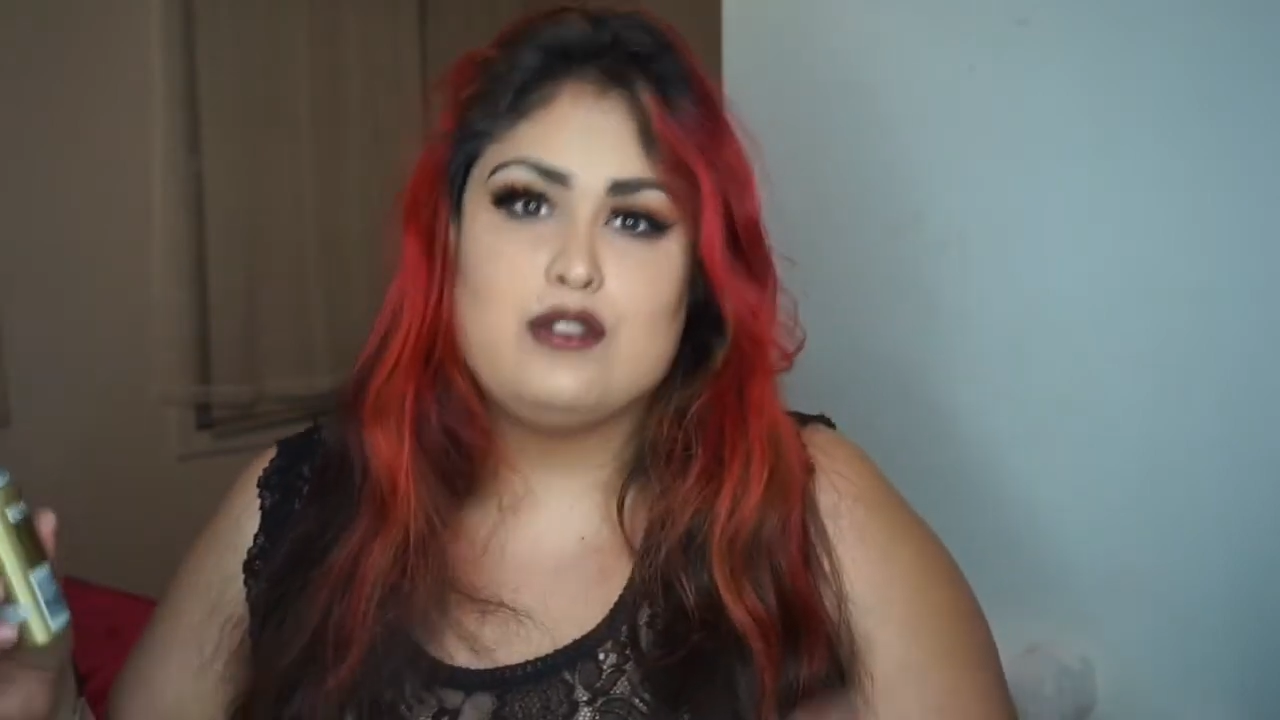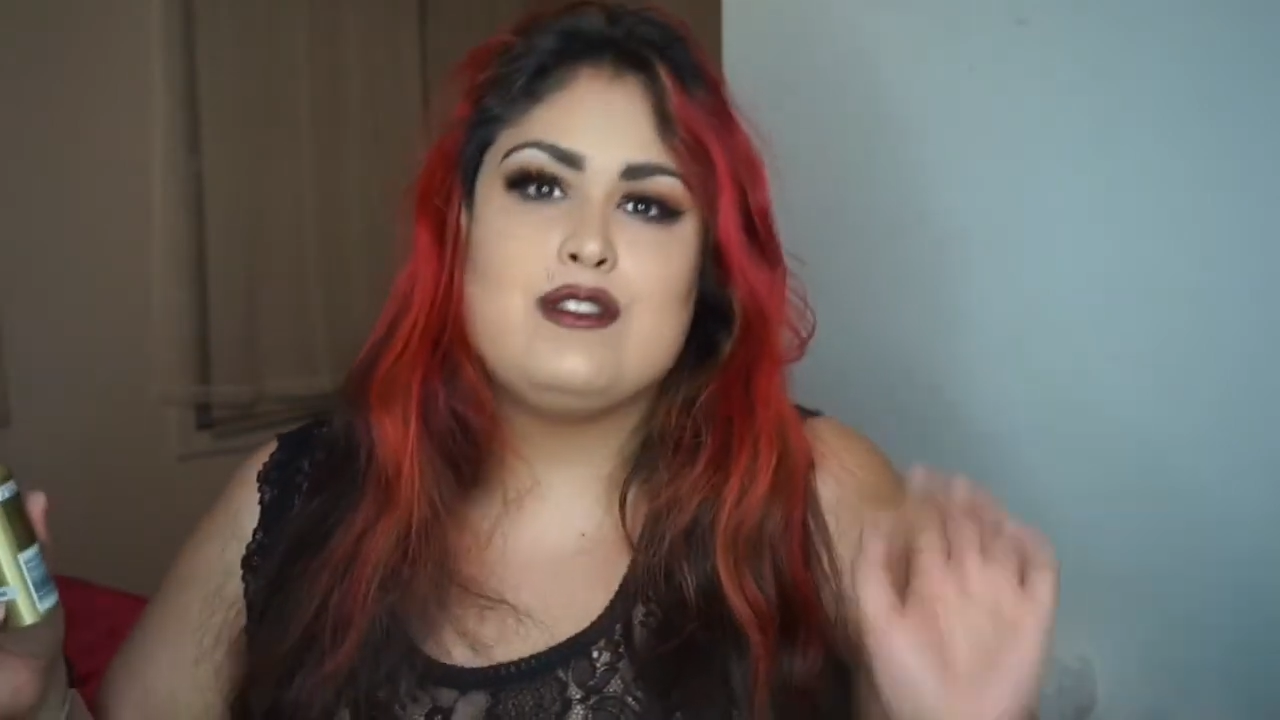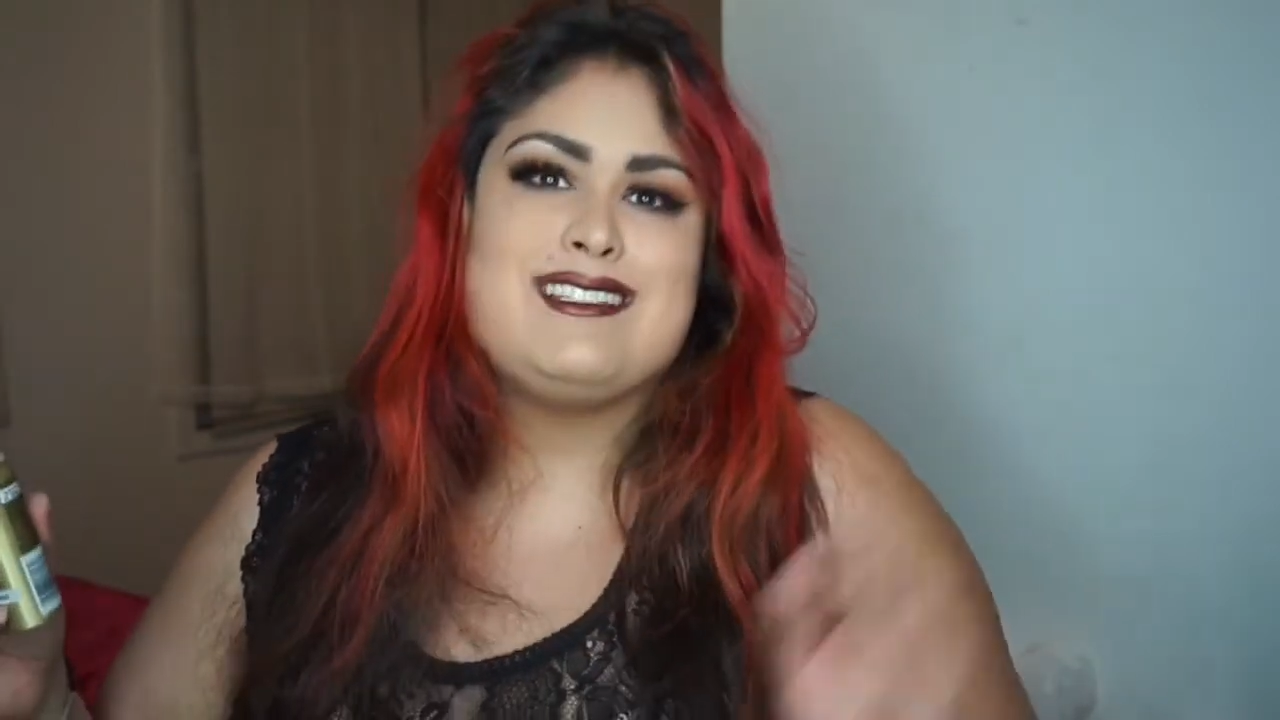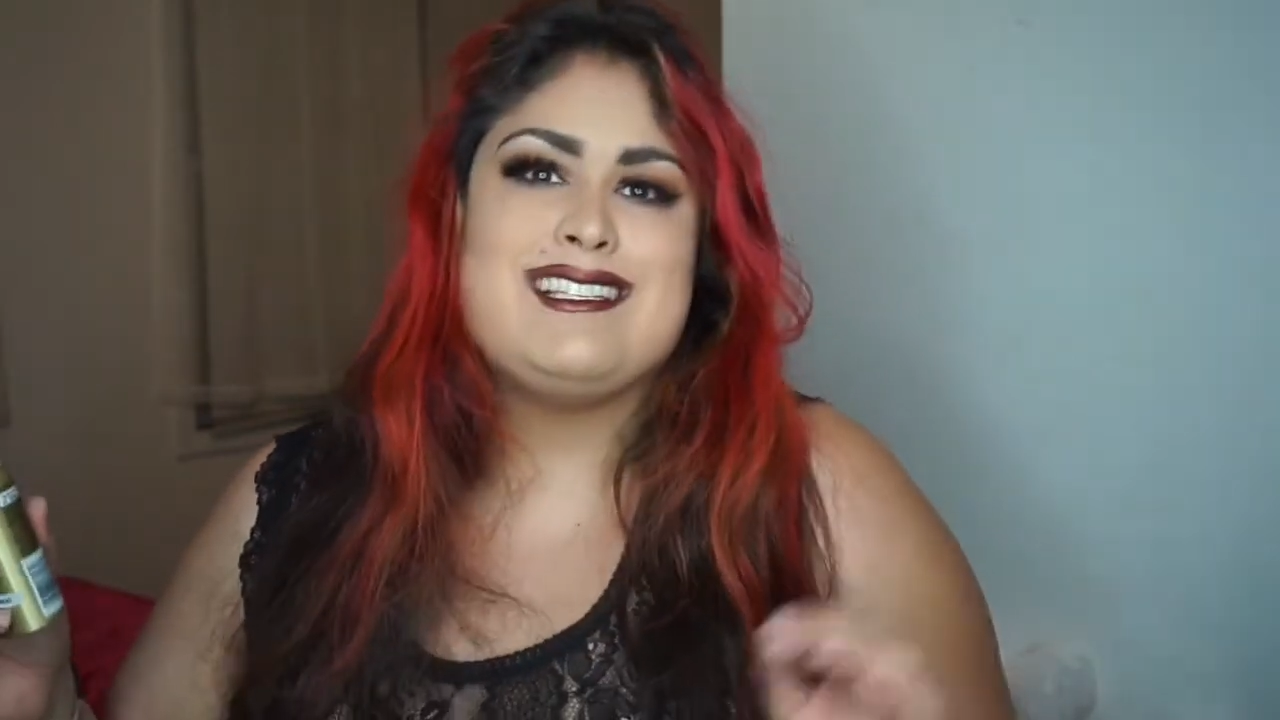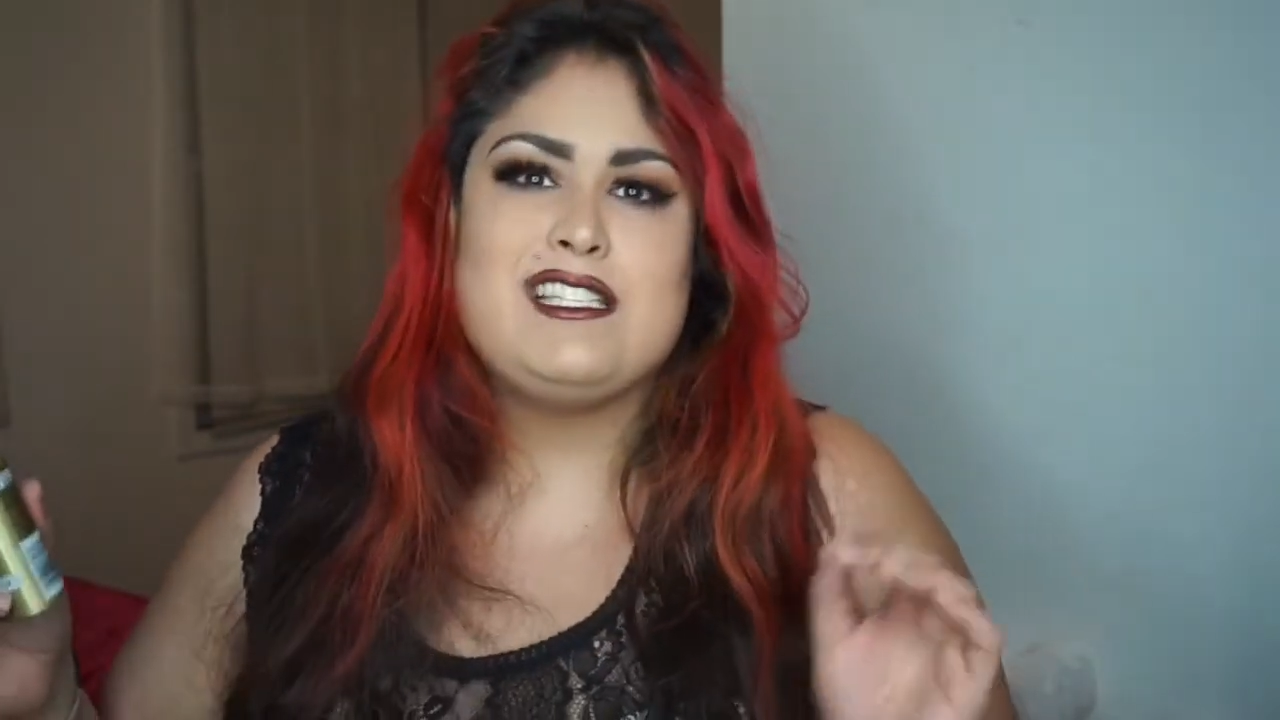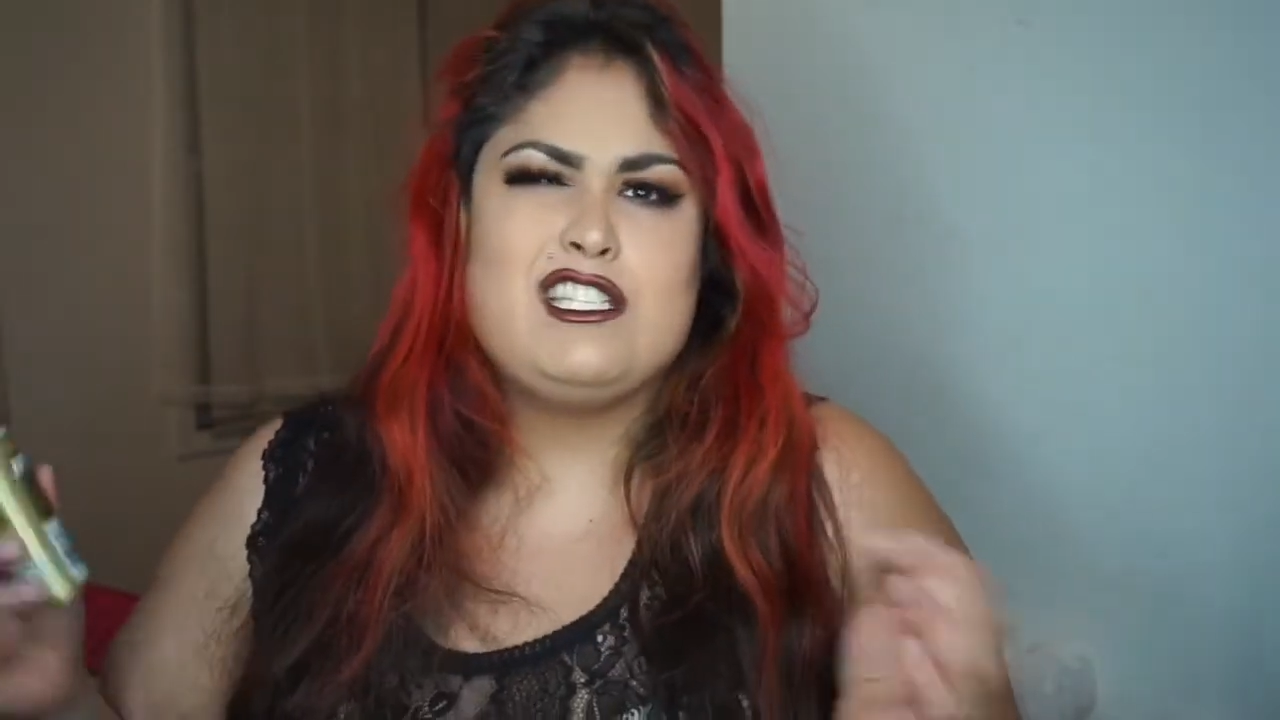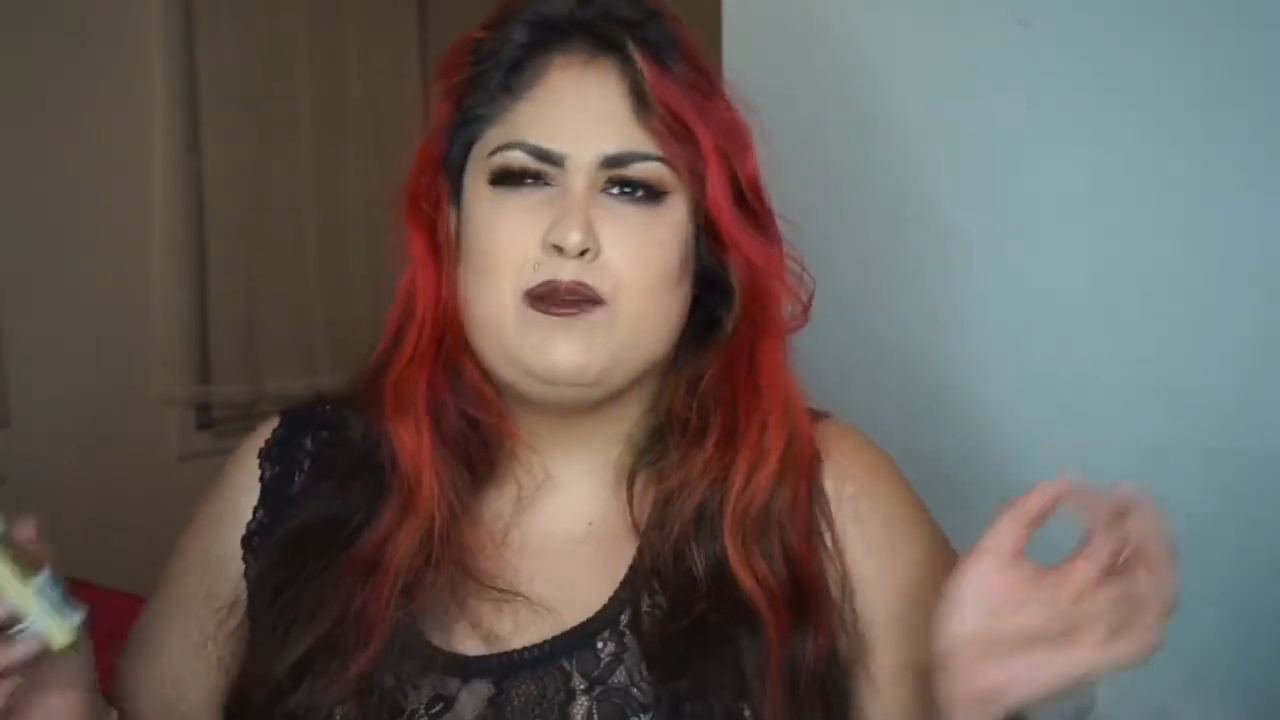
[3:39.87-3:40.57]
So this isn't